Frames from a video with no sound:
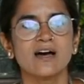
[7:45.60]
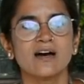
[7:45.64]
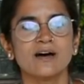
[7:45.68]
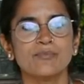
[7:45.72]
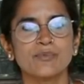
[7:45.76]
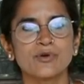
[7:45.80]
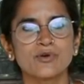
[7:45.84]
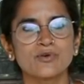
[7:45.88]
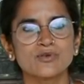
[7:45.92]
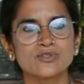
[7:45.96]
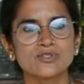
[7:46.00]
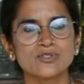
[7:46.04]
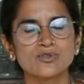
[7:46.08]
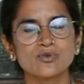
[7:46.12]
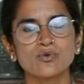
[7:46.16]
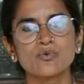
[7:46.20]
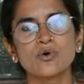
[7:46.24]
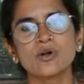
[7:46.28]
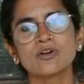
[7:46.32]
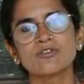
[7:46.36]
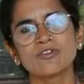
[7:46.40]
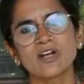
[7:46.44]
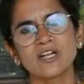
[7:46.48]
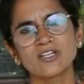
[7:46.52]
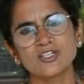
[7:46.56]
because you don't
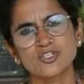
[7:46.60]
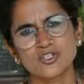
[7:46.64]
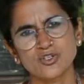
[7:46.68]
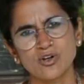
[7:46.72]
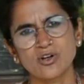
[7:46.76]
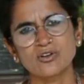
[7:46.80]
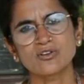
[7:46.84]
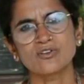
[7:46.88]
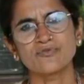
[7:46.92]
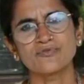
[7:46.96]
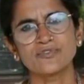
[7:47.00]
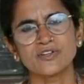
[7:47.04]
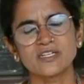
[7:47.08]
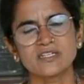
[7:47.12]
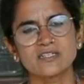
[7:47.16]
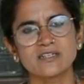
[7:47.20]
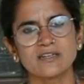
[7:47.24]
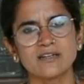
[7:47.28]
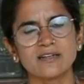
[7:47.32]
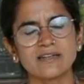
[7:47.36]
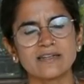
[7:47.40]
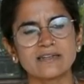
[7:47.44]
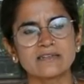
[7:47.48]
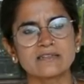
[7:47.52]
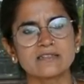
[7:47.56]
want to run short of it
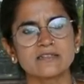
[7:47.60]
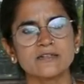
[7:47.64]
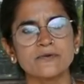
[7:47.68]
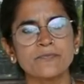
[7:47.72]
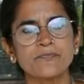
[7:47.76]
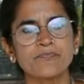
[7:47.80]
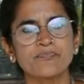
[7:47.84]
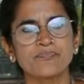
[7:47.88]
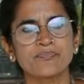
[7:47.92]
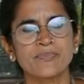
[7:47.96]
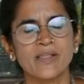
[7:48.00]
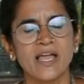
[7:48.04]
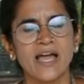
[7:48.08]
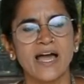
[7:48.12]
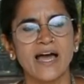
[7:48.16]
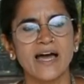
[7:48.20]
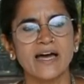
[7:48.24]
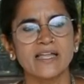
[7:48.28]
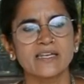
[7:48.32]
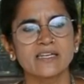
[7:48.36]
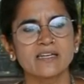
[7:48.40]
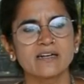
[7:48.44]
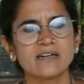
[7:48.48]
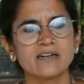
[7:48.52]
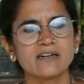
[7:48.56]
later.
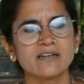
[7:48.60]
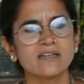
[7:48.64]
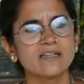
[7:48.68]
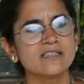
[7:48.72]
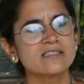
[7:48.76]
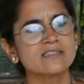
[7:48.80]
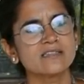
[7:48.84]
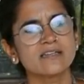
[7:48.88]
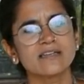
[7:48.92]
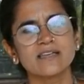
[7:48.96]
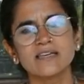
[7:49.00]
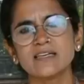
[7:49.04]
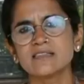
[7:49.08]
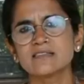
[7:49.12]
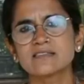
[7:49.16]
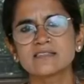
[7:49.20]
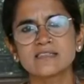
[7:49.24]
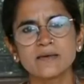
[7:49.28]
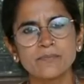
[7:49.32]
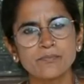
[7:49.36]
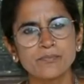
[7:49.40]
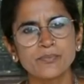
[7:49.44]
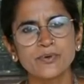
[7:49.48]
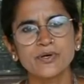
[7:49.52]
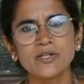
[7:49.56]
And it's again
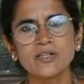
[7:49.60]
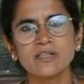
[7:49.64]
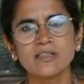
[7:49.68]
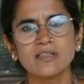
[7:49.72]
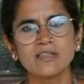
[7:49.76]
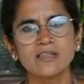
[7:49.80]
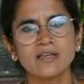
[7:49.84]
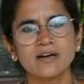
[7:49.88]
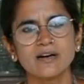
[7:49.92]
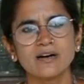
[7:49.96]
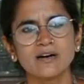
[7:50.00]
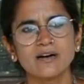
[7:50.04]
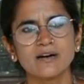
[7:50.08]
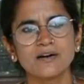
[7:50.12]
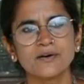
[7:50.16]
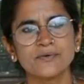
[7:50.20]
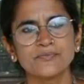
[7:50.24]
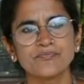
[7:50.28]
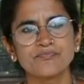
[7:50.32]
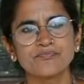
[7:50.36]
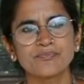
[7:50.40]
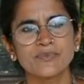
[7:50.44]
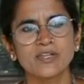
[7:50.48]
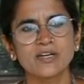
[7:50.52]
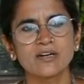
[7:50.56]

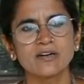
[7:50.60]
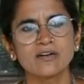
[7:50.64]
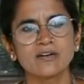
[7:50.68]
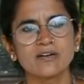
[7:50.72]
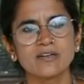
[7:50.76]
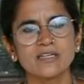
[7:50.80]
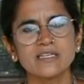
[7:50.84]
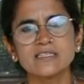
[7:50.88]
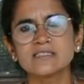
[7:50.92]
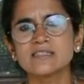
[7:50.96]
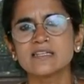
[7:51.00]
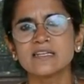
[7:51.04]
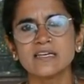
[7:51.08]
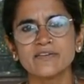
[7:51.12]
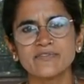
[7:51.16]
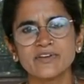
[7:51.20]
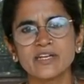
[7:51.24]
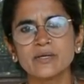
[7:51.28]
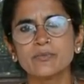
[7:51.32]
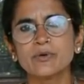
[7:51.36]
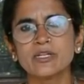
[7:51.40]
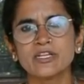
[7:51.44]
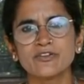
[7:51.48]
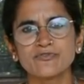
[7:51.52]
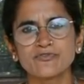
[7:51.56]
simple, easily
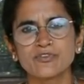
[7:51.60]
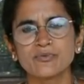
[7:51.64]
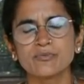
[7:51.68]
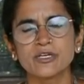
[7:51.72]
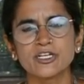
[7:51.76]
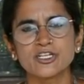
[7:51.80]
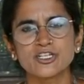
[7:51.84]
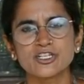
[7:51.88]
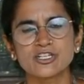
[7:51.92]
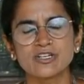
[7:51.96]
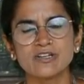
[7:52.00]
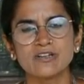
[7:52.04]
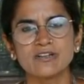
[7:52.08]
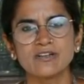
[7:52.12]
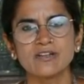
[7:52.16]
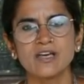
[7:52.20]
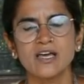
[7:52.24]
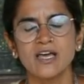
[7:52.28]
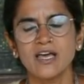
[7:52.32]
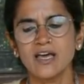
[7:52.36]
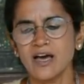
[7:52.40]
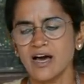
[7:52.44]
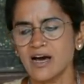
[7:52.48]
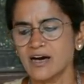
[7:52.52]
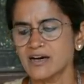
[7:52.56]
available information.
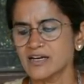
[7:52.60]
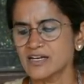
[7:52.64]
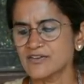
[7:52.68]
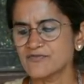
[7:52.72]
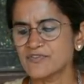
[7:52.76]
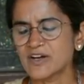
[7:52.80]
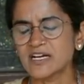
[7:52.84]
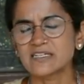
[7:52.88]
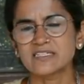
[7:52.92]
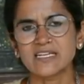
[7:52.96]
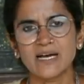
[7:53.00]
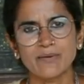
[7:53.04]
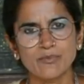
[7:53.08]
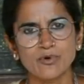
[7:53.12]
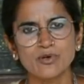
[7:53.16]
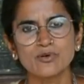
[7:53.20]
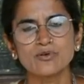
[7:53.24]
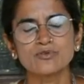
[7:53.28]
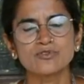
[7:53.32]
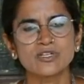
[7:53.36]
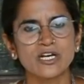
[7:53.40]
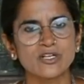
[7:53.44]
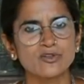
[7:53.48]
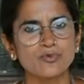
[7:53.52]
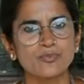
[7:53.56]
In fact, I'm going
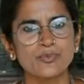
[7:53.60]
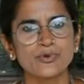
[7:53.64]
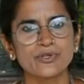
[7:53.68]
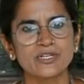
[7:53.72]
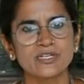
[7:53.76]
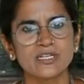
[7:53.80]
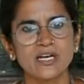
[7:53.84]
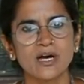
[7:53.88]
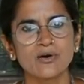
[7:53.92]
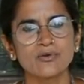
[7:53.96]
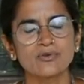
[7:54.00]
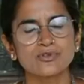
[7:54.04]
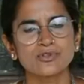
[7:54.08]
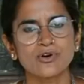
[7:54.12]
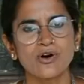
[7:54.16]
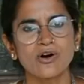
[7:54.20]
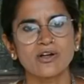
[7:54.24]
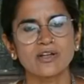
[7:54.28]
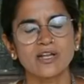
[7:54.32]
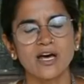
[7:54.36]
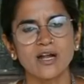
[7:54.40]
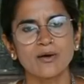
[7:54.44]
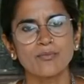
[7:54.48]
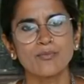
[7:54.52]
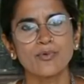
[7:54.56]
to try to put it out
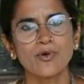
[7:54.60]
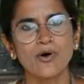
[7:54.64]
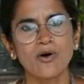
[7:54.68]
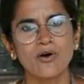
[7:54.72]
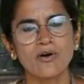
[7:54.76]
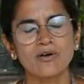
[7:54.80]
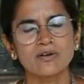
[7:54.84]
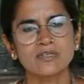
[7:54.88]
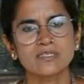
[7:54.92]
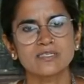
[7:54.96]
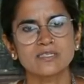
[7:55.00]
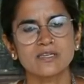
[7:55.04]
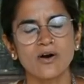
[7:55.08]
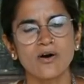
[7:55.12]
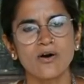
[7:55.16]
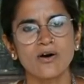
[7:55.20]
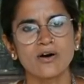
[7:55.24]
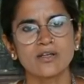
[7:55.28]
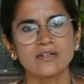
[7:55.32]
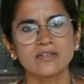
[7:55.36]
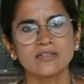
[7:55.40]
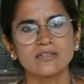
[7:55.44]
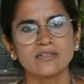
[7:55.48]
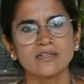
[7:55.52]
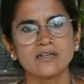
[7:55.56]
on our blogs
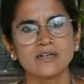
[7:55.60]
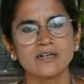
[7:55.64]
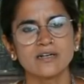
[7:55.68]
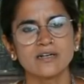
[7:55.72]
on